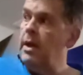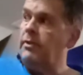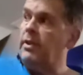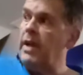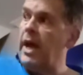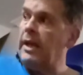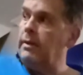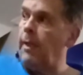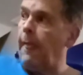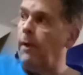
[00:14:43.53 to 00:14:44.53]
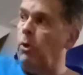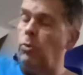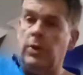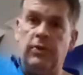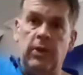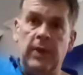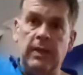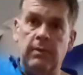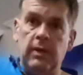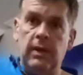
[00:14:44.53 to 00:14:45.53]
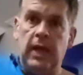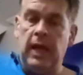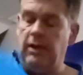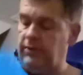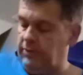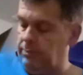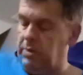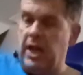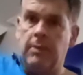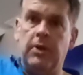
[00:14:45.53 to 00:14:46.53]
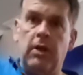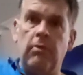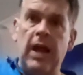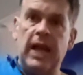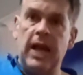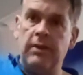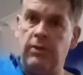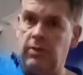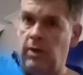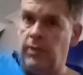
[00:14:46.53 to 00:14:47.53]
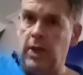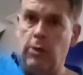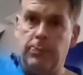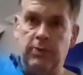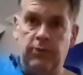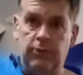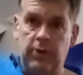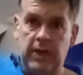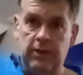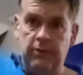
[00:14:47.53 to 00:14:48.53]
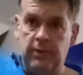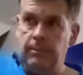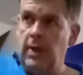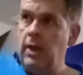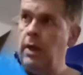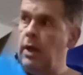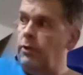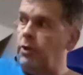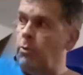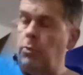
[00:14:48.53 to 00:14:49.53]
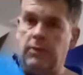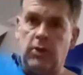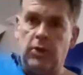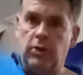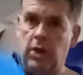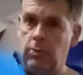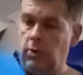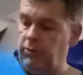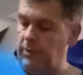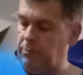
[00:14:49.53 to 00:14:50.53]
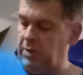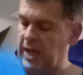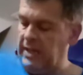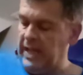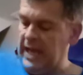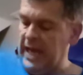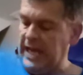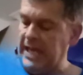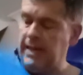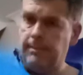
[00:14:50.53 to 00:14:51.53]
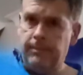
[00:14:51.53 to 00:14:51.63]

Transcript: Tonight, all we're doing is playing with our right hand on the open strings. So all we've got to do, once we've played the E,